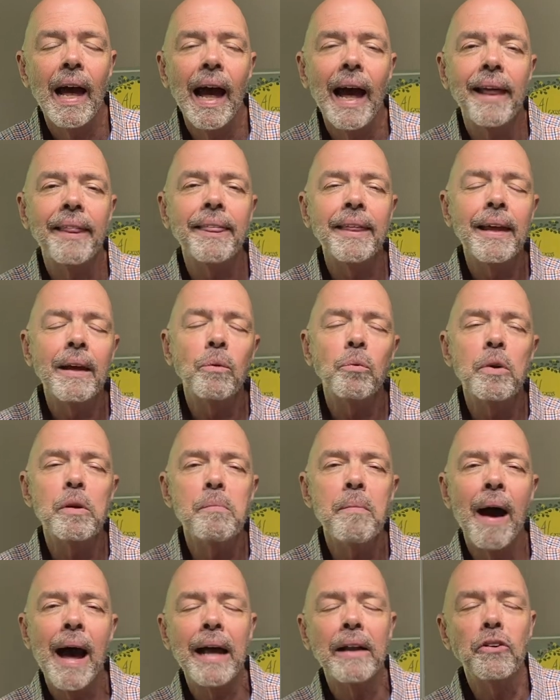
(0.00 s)
I think we
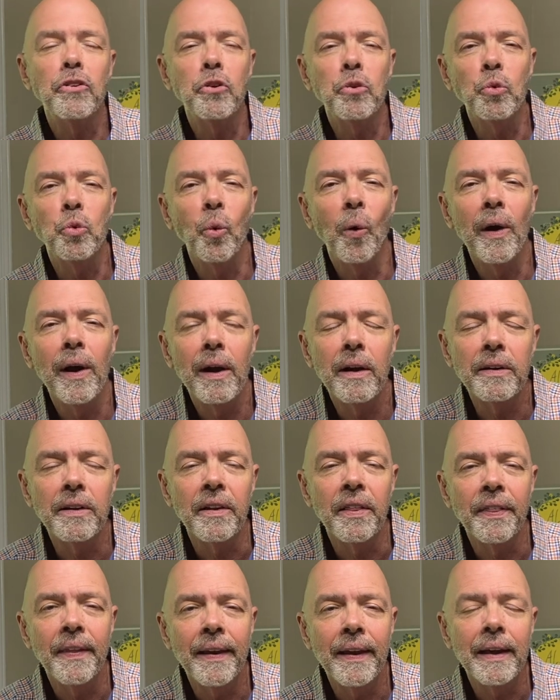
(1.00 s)
might do well to
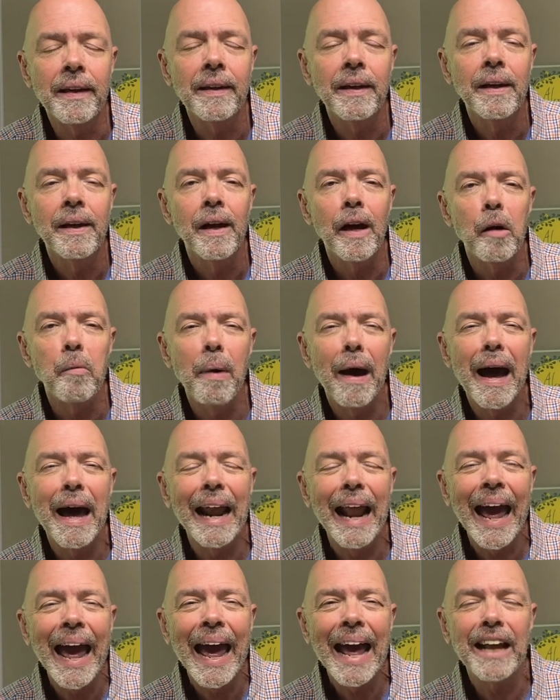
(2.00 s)
think
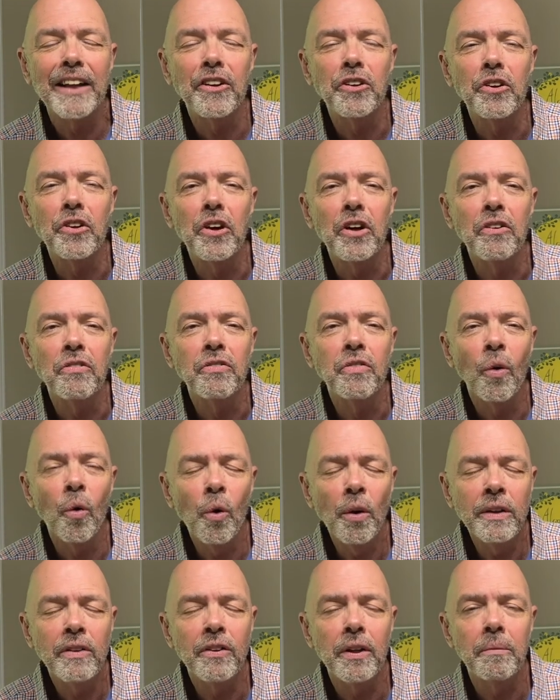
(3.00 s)
about how to
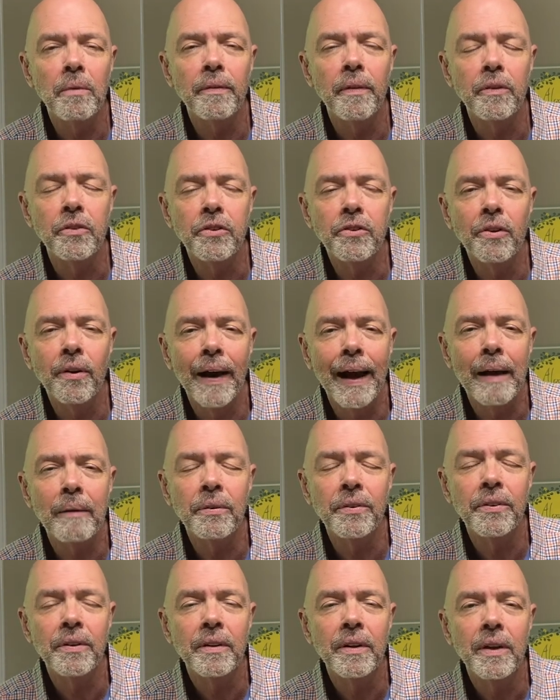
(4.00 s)
avoid some of those
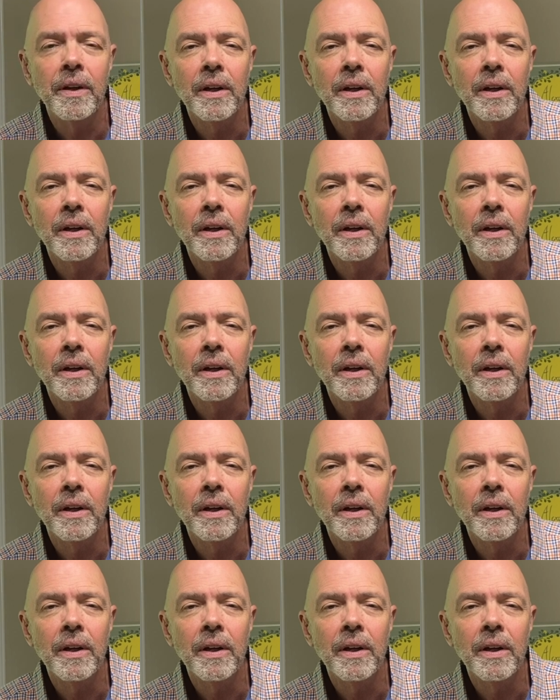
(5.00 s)
traps